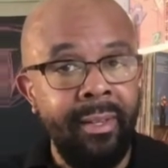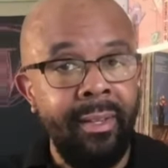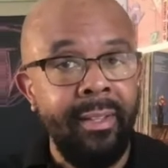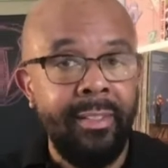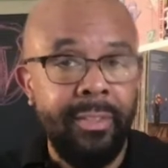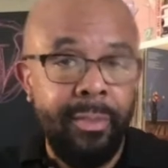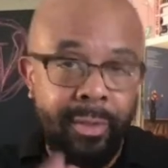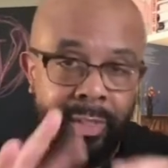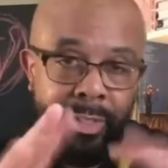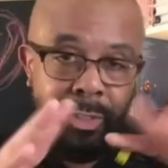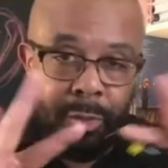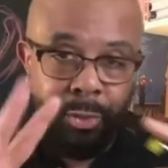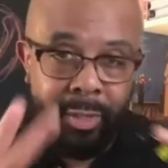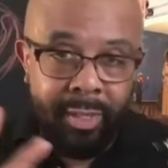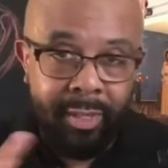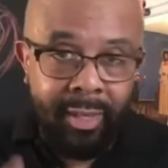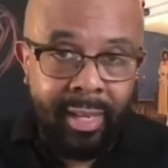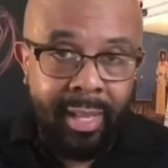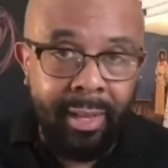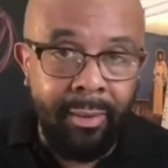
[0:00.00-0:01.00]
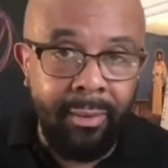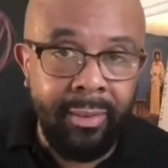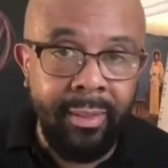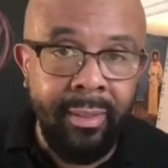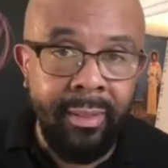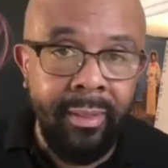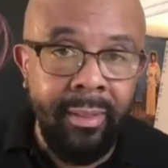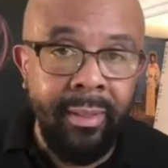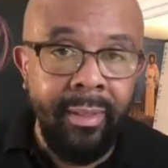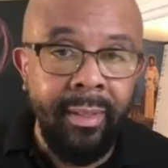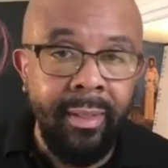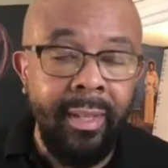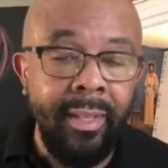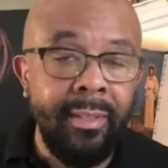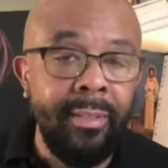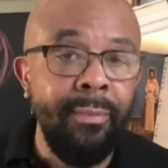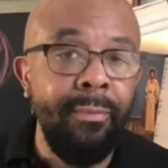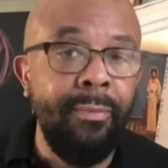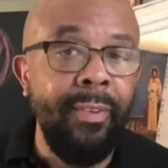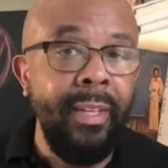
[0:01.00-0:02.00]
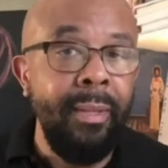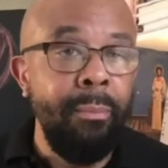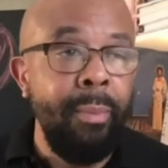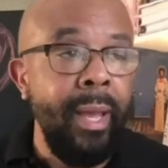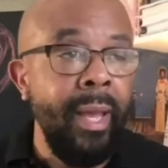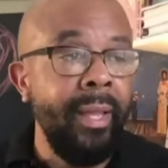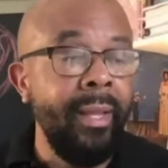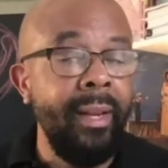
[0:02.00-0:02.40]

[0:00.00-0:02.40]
so it can trickle out, get some feedback,